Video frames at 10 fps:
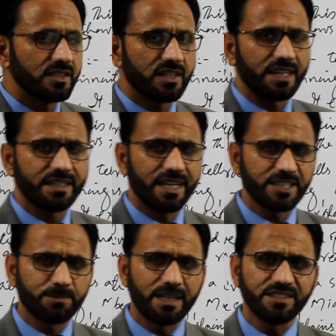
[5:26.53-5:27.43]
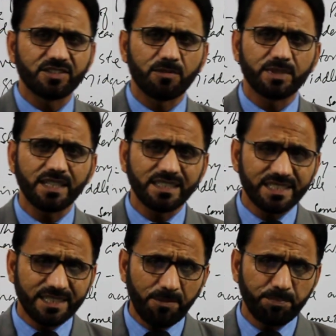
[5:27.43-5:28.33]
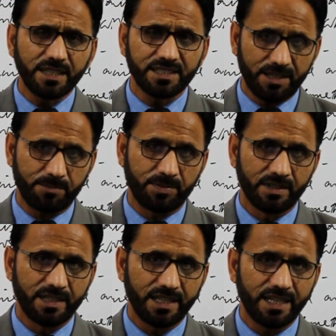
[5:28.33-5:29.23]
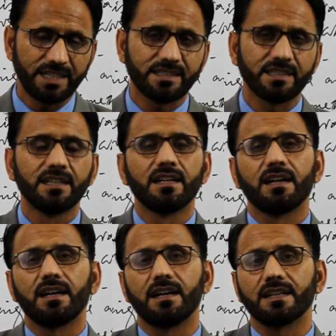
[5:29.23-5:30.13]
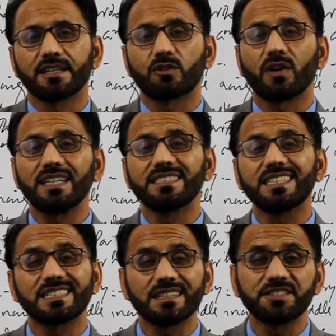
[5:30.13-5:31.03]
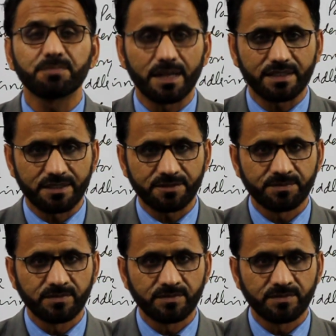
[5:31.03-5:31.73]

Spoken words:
the writer explains something step by step. It requires research method.